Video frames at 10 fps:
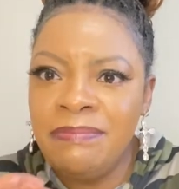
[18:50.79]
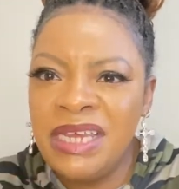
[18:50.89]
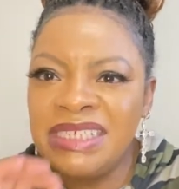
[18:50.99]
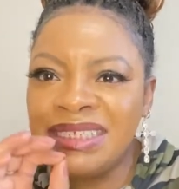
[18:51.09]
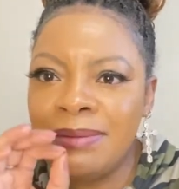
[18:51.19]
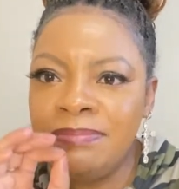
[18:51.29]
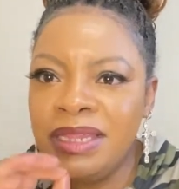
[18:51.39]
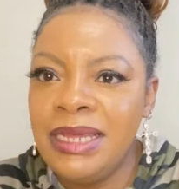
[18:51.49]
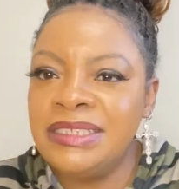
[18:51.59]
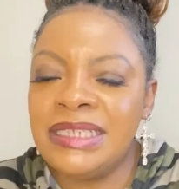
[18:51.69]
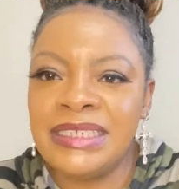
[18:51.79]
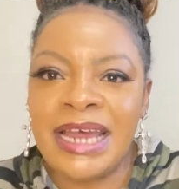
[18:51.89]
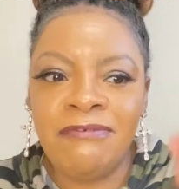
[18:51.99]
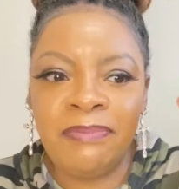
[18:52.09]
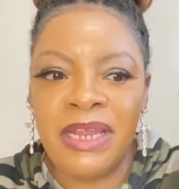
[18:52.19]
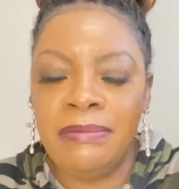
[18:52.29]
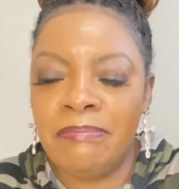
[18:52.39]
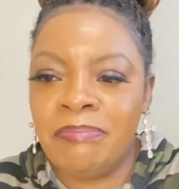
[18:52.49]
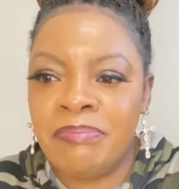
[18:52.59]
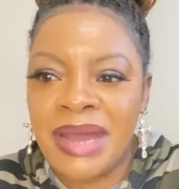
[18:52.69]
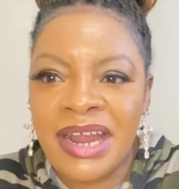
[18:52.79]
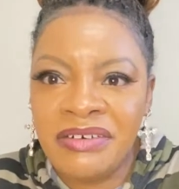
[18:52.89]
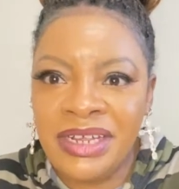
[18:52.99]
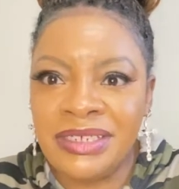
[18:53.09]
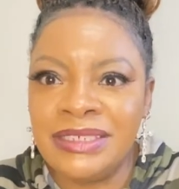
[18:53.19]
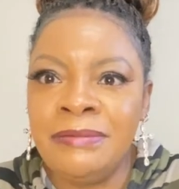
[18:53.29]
be some things that have been buried